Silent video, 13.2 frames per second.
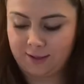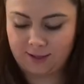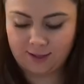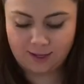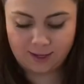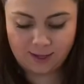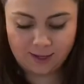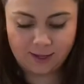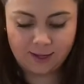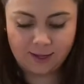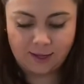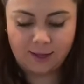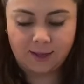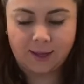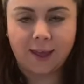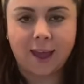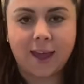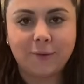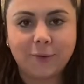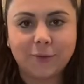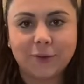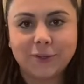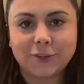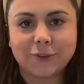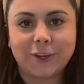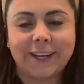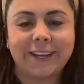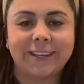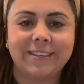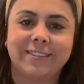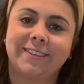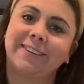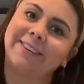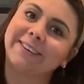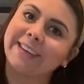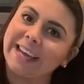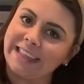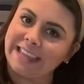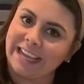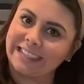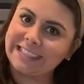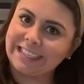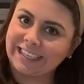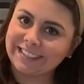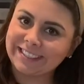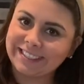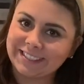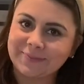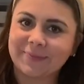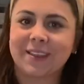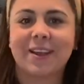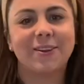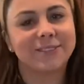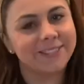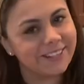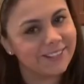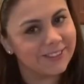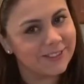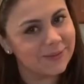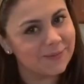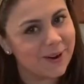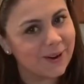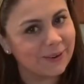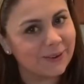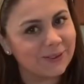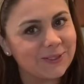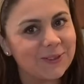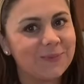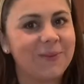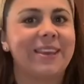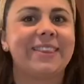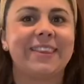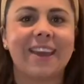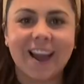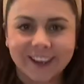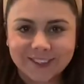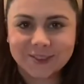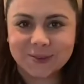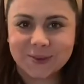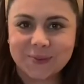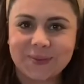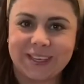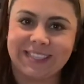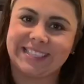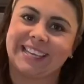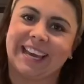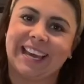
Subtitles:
and refrigerate it, and that's it. I'll see you tomorrow to make the actual pizza.